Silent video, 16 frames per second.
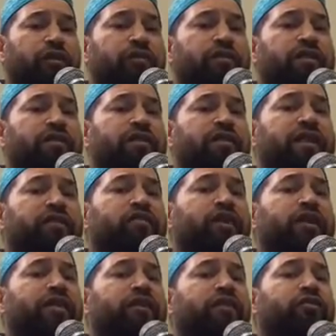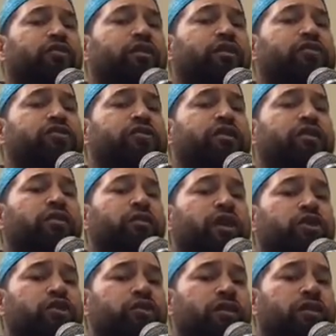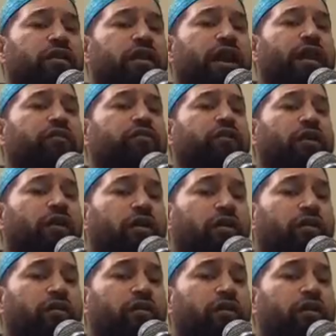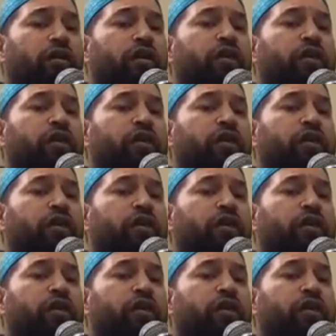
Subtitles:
They did not take it into consideration at all.